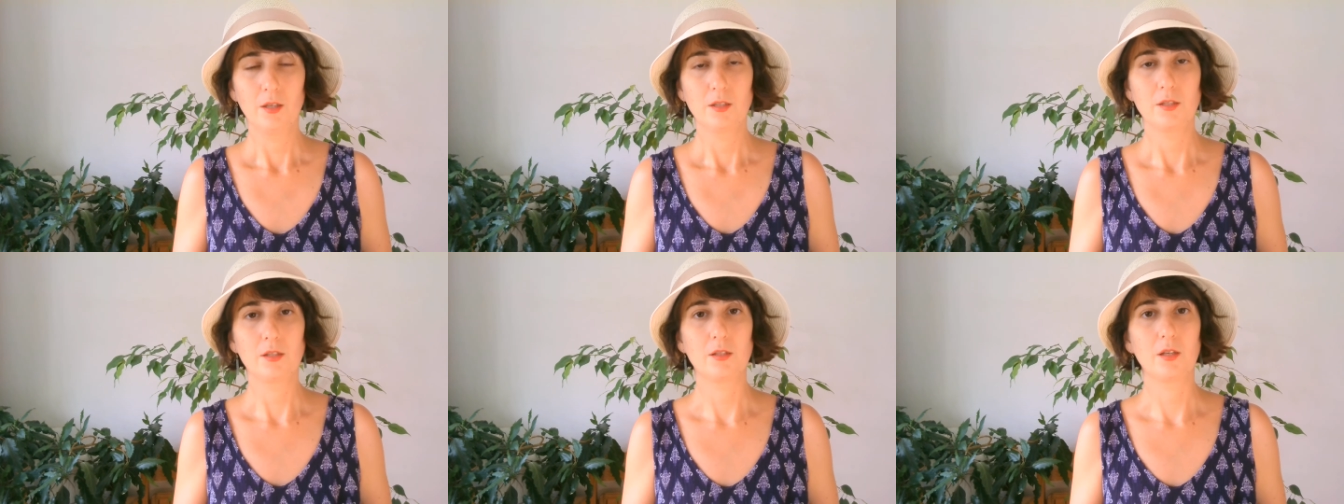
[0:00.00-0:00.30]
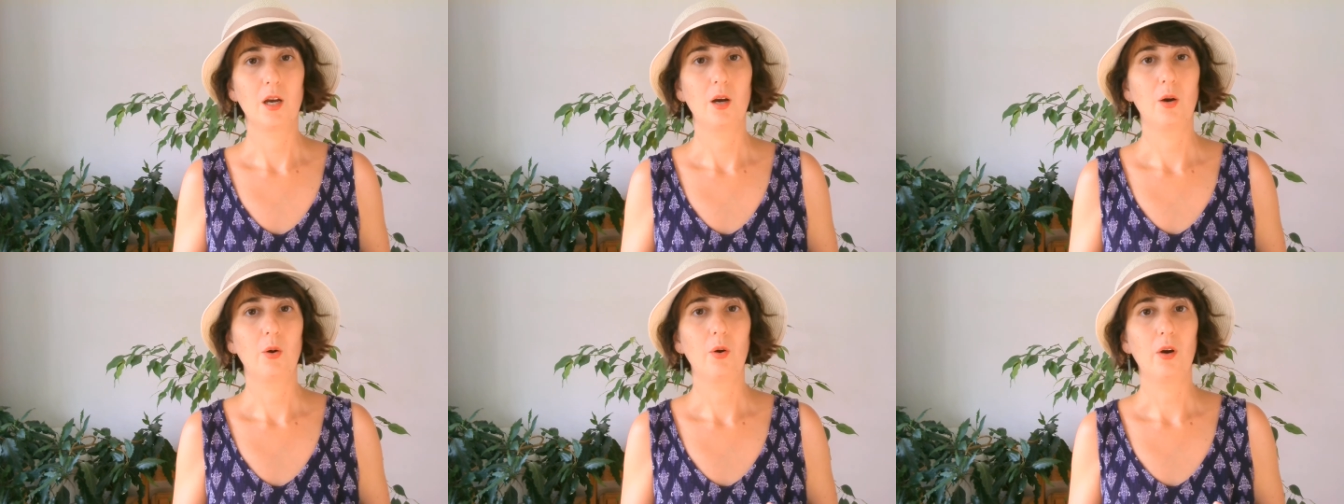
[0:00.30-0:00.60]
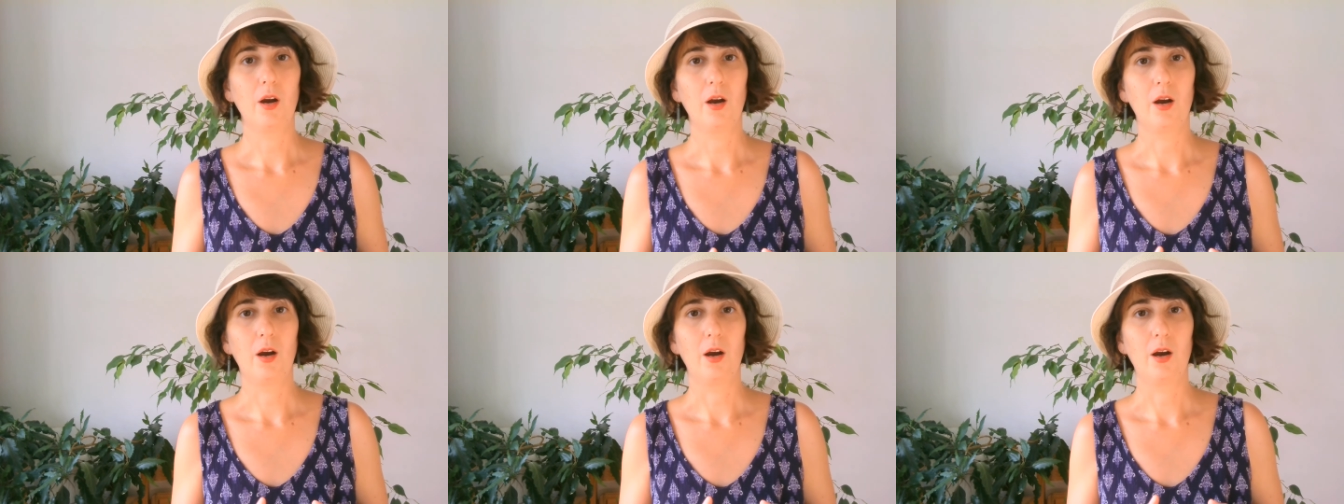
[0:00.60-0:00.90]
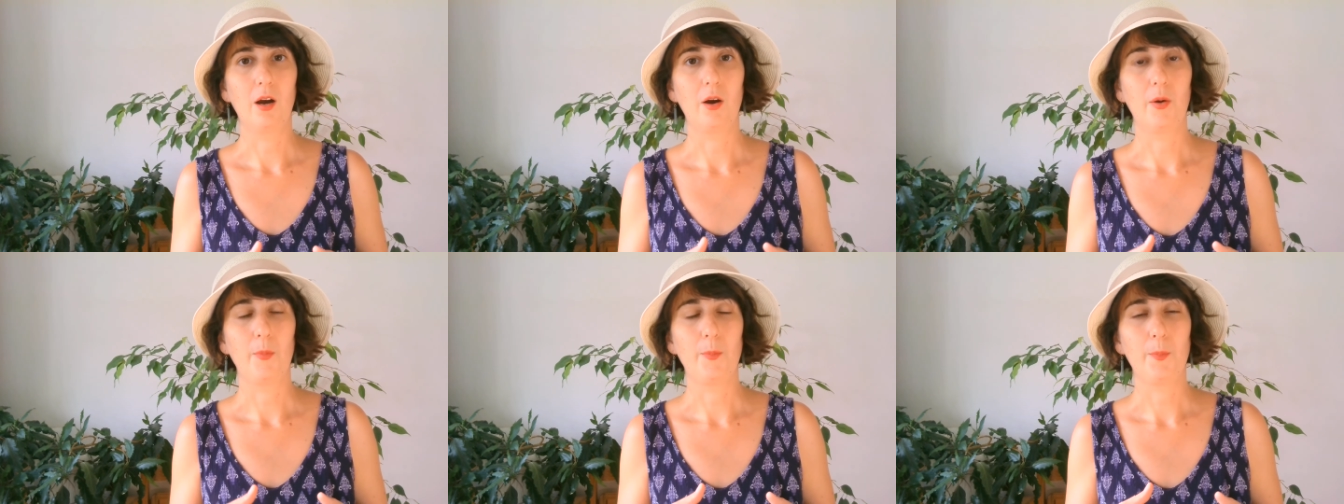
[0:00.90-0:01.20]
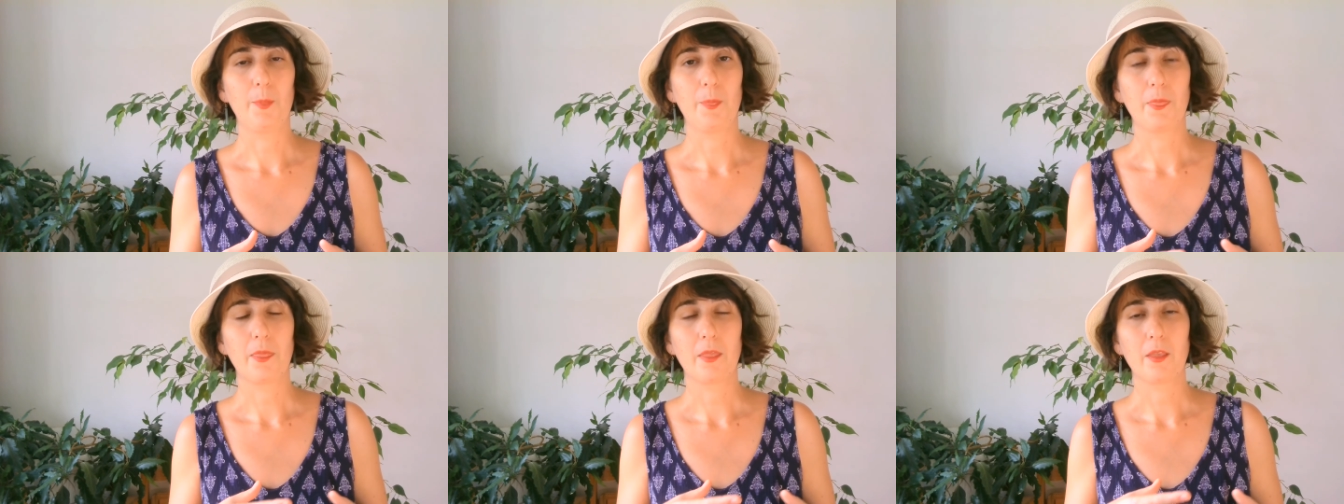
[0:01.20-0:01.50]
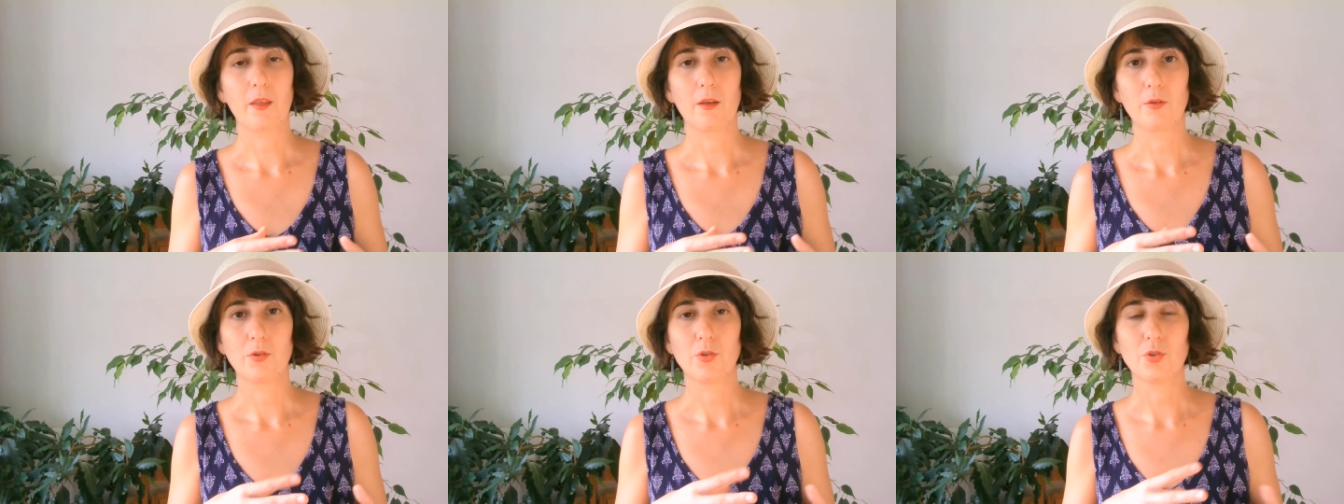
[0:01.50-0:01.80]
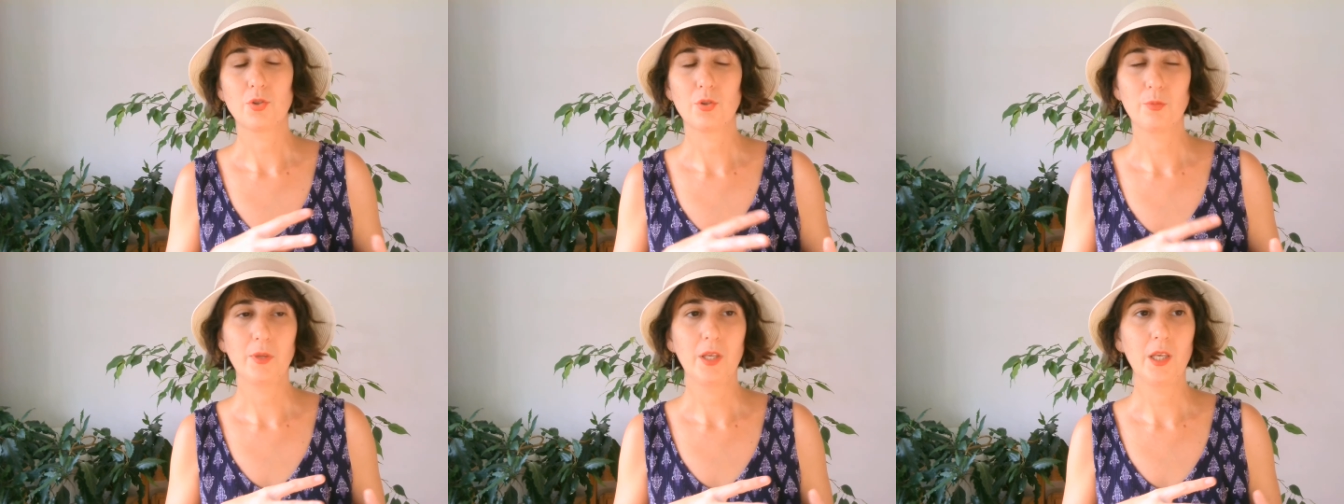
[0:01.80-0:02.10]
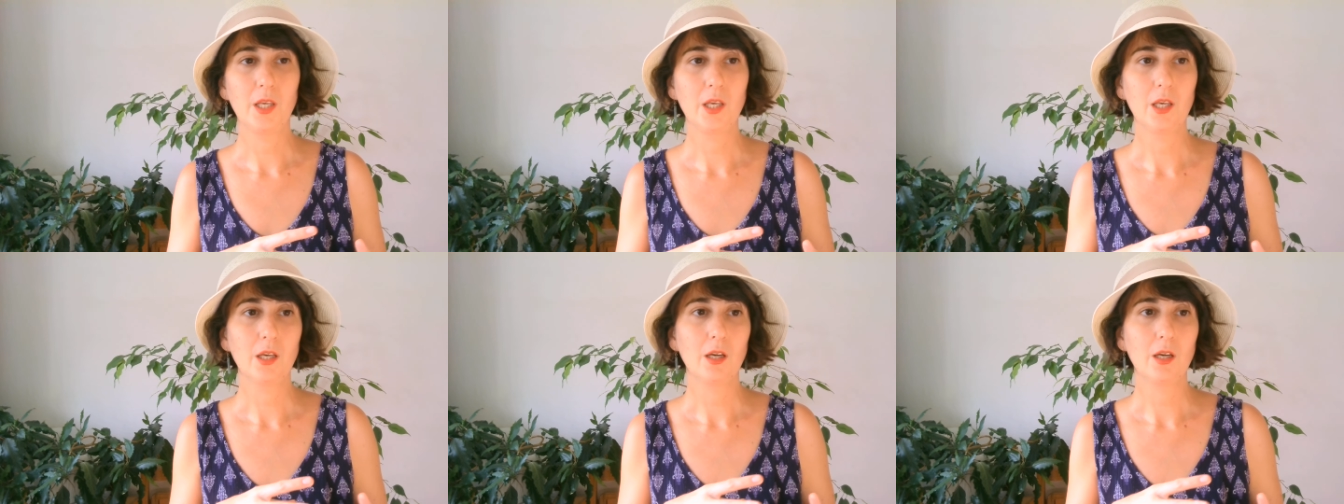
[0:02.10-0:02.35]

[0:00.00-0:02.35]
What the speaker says: So to me,